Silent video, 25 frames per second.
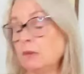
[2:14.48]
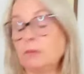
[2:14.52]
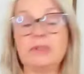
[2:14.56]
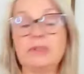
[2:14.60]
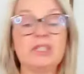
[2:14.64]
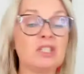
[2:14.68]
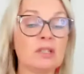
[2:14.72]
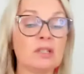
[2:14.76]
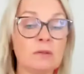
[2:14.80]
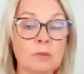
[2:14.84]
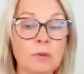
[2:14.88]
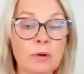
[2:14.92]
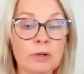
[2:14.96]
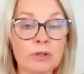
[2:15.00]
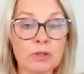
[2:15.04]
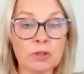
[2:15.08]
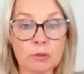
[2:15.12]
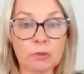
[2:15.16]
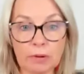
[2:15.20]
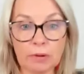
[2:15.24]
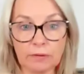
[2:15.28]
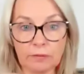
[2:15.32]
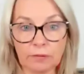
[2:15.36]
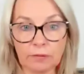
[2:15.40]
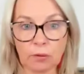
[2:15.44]
We just want
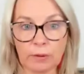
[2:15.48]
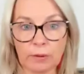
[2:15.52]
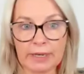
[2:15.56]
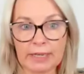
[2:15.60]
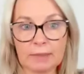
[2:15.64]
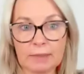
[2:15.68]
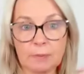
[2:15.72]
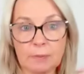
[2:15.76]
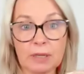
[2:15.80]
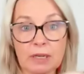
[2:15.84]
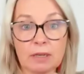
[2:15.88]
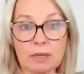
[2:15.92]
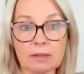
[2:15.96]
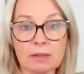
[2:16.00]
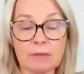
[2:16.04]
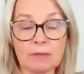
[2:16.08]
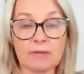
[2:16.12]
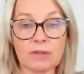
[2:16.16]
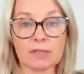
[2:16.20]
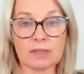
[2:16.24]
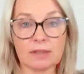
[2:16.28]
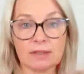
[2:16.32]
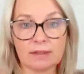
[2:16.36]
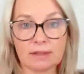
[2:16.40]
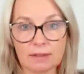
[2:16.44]
to avoid, because
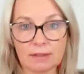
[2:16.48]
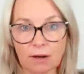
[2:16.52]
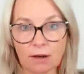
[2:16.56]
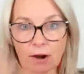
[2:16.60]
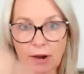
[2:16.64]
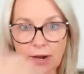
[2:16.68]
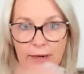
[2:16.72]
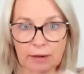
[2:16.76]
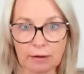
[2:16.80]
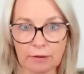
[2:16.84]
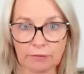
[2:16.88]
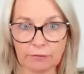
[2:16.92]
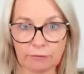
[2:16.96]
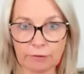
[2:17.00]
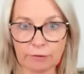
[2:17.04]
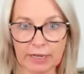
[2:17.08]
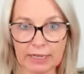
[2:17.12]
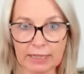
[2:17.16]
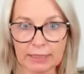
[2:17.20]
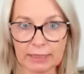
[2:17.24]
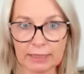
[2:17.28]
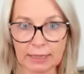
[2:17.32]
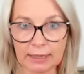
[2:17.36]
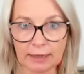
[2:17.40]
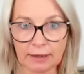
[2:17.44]
of the style of
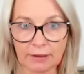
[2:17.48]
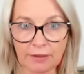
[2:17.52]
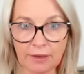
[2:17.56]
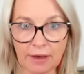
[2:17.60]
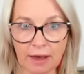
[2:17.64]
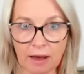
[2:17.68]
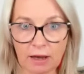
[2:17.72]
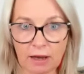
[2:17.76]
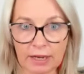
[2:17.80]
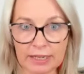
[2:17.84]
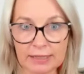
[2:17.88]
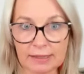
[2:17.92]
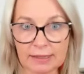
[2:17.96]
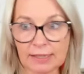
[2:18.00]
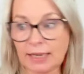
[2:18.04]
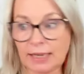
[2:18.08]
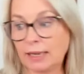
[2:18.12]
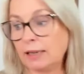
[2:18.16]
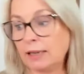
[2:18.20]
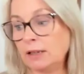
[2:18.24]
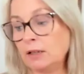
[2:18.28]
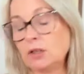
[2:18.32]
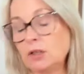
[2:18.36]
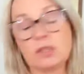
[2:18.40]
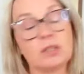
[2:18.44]
reading that I
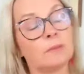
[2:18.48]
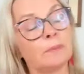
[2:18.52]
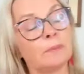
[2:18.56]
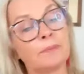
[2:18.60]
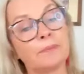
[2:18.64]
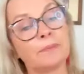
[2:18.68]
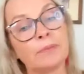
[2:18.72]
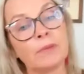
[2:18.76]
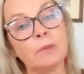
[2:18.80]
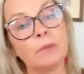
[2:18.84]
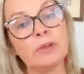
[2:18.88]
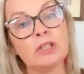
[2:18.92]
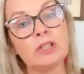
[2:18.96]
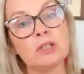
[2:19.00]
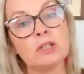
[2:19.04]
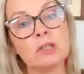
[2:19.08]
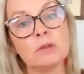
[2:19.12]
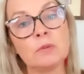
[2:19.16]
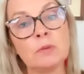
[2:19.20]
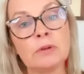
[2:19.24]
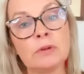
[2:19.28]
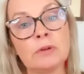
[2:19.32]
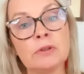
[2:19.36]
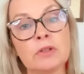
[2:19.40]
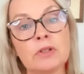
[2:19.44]
teach, we
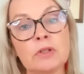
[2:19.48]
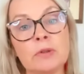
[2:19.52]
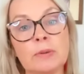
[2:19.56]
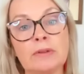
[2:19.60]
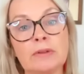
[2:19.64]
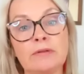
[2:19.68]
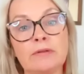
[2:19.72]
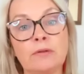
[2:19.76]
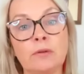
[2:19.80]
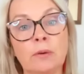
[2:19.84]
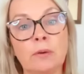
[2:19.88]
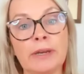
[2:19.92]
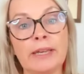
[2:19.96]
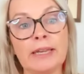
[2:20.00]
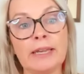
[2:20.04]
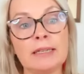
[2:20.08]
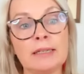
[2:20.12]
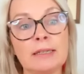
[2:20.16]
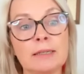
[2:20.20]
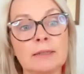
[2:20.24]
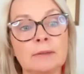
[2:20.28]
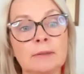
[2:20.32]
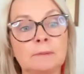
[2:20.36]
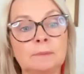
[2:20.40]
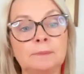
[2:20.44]
just want to
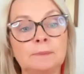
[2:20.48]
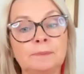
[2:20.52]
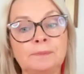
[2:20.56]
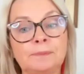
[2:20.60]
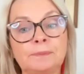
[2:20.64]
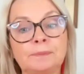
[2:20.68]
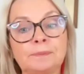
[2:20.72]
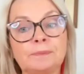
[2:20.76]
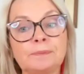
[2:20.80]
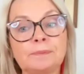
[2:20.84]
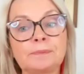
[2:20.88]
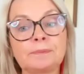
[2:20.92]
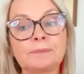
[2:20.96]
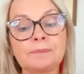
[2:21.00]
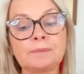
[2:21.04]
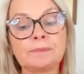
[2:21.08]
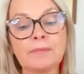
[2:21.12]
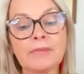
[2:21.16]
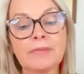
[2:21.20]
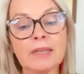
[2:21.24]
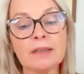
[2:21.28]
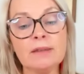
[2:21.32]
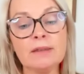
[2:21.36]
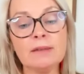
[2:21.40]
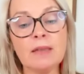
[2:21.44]
avoid
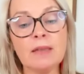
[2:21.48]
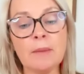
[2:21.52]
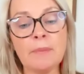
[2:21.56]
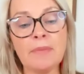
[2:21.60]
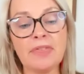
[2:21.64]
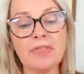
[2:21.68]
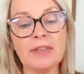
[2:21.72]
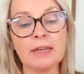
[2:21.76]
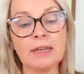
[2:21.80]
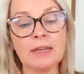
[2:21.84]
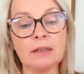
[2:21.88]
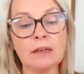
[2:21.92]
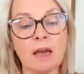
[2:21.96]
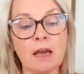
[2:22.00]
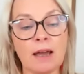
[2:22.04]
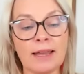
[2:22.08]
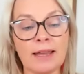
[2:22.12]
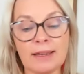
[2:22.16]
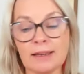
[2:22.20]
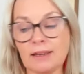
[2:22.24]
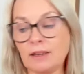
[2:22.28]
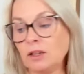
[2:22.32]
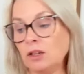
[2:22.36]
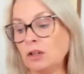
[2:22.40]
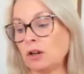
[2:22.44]
something
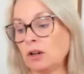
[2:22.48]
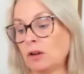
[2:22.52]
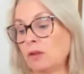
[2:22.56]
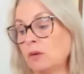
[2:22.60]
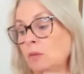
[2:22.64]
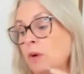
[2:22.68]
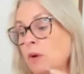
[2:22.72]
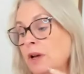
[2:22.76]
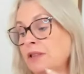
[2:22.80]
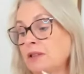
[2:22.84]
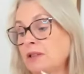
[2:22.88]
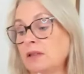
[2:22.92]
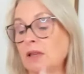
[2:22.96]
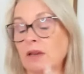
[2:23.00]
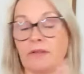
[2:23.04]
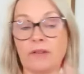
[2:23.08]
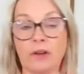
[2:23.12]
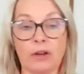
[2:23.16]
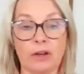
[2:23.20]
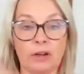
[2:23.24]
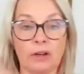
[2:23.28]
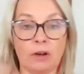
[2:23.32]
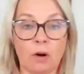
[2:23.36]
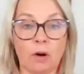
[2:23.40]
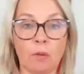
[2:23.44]
like you know the ones that
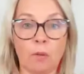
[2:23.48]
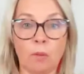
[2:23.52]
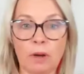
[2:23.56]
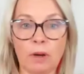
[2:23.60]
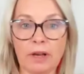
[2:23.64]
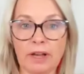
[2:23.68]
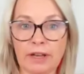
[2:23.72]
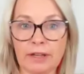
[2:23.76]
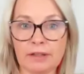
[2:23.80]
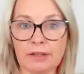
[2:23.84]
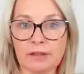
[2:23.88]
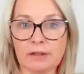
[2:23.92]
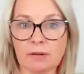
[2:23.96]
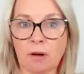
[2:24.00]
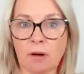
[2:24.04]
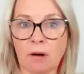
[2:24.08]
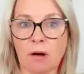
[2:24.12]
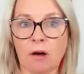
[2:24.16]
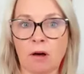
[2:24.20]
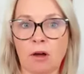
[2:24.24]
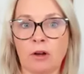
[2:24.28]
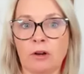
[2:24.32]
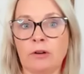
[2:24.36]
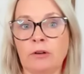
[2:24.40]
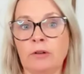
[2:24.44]
have only got words
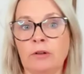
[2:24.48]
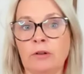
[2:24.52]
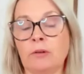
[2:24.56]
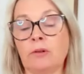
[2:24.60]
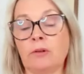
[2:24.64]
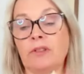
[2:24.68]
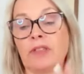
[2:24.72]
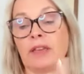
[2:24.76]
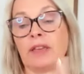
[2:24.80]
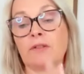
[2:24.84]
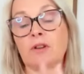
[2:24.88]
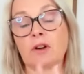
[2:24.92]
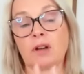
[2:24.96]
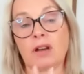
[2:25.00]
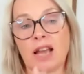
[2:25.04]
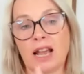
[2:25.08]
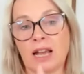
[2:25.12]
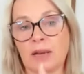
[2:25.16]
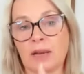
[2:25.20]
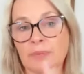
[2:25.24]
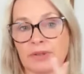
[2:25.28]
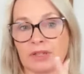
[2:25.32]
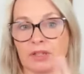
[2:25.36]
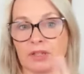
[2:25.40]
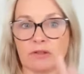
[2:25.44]
on or they've got
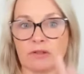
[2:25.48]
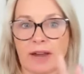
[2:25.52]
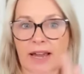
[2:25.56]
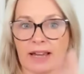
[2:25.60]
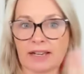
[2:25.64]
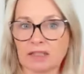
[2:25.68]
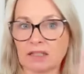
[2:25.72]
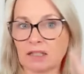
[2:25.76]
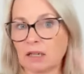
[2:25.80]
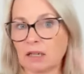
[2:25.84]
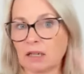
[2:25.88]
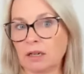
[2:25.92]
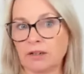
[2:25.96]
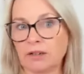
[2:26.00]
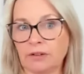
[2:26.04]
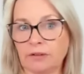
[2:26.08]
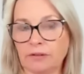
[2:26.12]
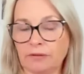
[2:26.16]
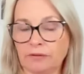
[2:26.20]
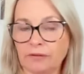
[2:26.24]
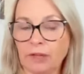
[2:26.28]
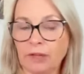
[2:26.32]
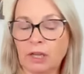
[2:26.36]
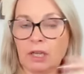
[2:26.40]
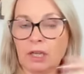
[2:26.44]
abstract kind
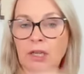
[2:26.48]
of